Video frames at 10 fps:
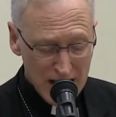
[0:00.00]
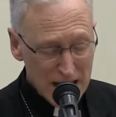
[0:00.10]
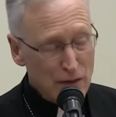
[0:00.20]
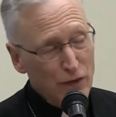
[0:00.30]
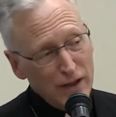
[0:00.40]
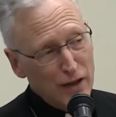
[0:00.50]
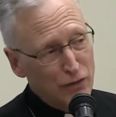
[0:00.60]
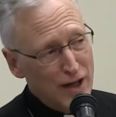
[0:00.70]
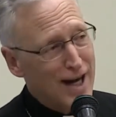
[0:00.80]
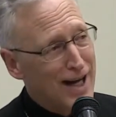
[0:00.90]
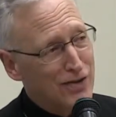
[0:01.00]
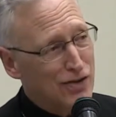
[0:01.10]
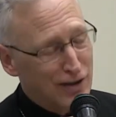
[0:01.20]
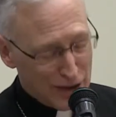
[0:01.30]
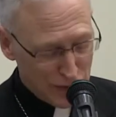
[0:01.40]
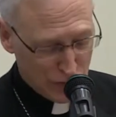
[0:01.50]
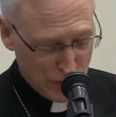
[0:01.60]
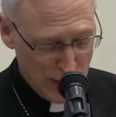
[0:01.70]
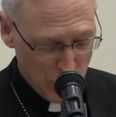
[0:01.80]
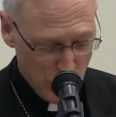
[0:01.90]
Even if not in the
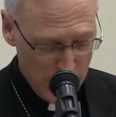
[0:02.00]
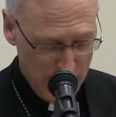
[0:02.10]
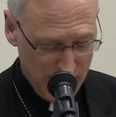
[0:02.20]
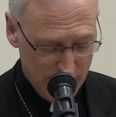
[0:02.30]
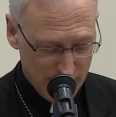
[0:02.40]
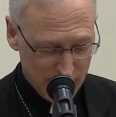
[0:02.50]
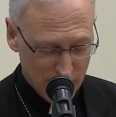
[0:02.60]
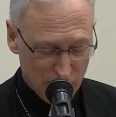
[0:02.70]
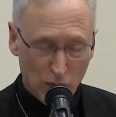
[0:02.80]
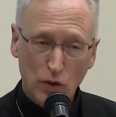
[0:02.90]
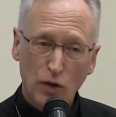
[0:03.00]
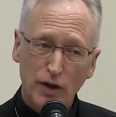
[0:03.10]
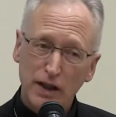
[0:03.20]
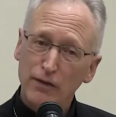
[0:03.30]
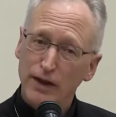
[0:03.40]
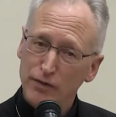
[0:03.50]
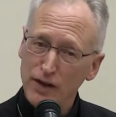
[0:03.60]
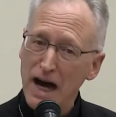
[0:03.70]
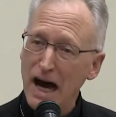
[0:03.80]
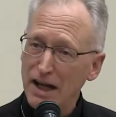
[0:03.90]
same way, or even if
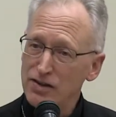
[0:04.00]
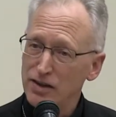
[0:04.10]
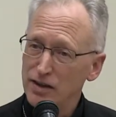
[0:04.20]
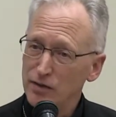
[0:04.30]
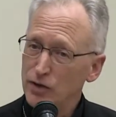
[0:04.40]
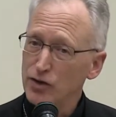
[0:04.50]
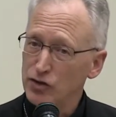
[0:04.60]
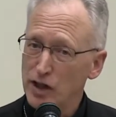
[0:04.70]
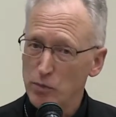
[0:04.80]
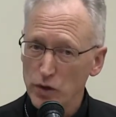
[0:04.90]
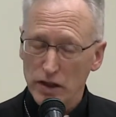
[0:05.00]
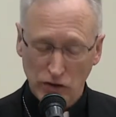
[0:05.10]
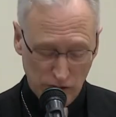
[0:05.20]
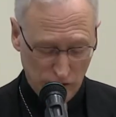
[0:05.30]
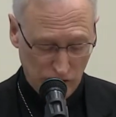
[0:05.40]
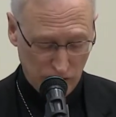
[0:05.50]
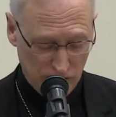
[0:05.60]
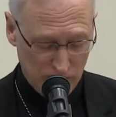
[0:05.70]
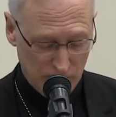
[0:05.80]
not for the same reasons.